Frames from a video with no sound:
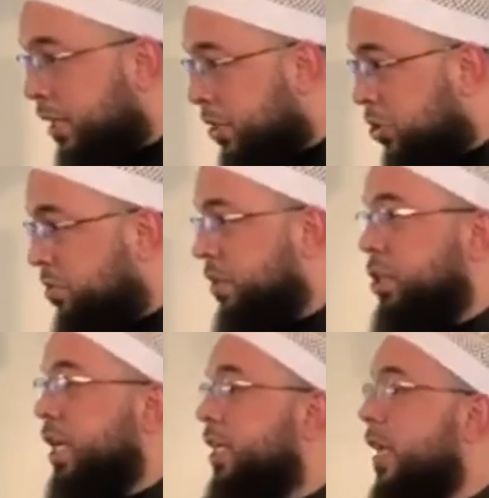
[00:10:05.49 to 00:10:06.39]
industry
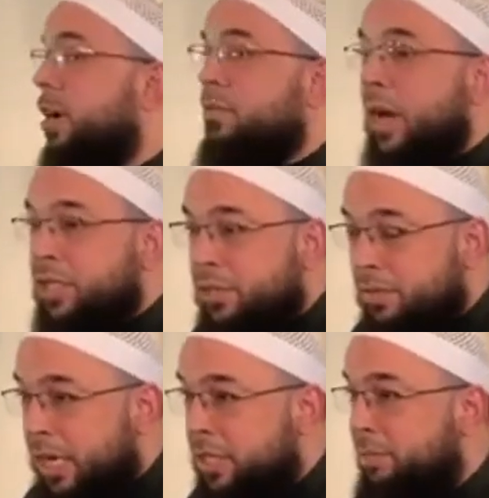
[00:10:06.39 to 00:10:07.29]
shut down,
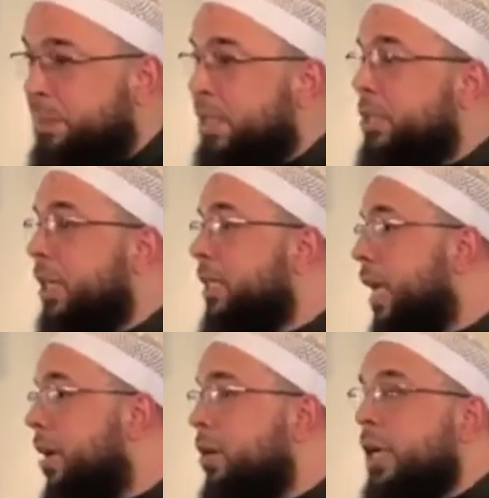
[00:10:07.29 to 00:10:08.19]
restaurants are being shut
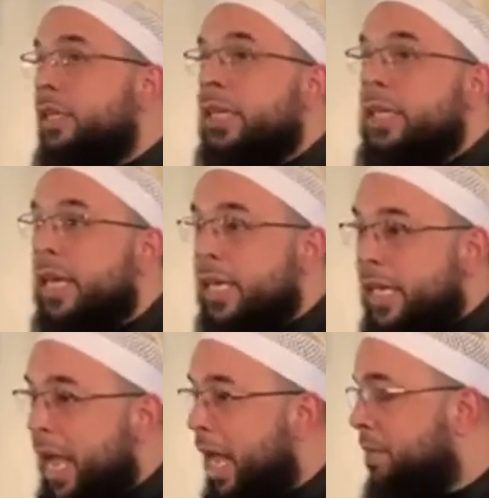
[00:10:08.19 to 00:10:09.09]
down, the gig
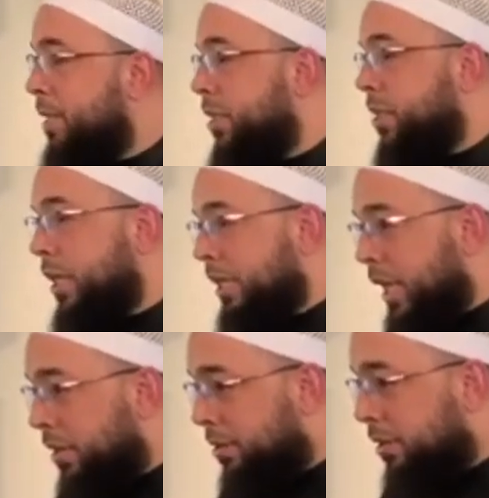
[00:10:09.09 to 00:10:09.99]
economy is shut down.